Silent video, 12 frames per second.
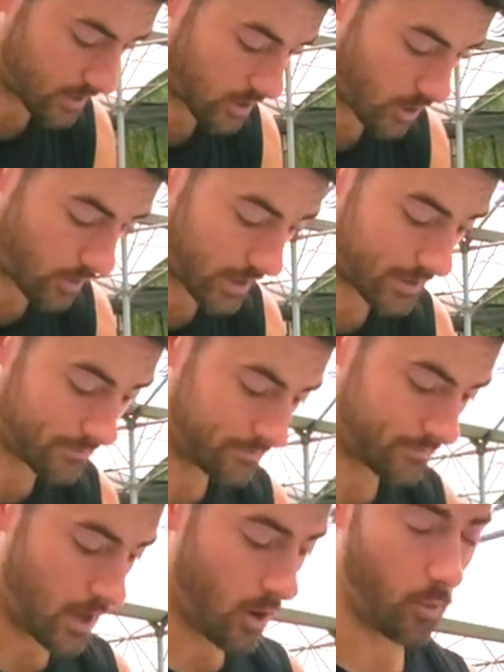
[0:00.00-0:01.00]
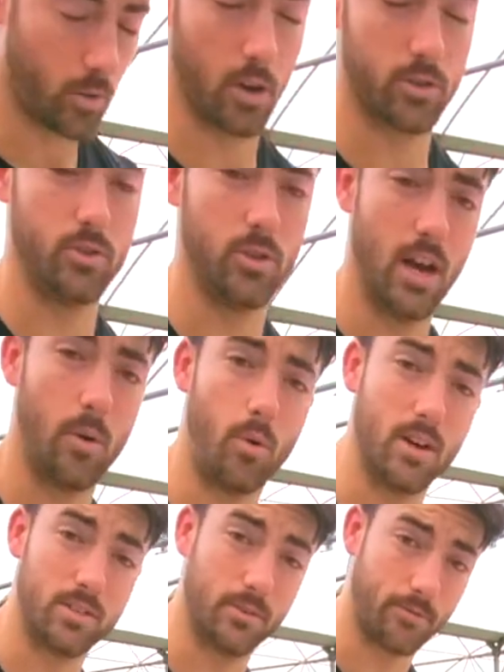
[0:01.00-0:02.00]
going. We also do not
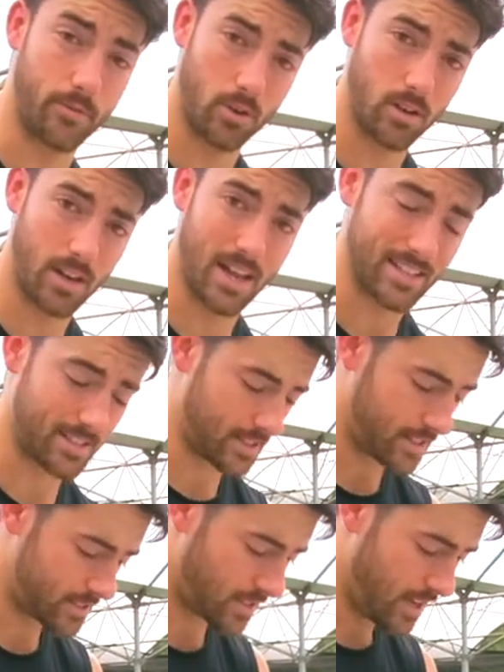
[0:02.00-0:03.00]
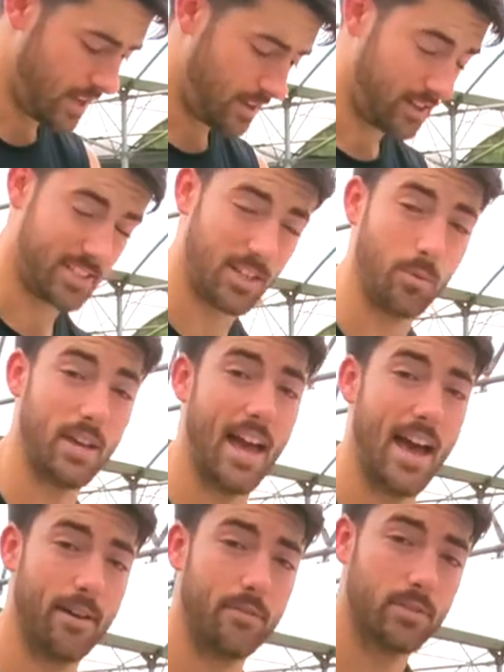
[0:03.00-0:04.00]
want to fertilize this until we
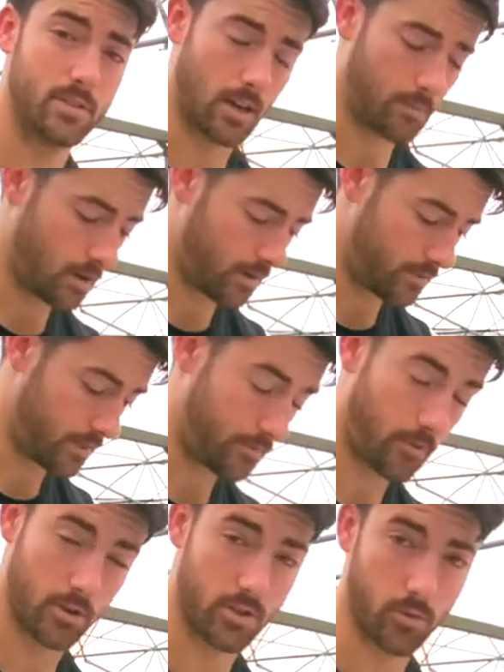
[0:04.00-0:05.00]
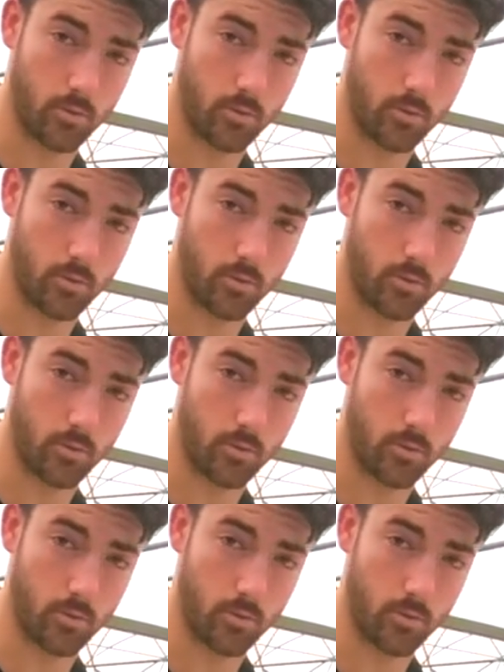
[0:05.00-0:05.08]
have some of the first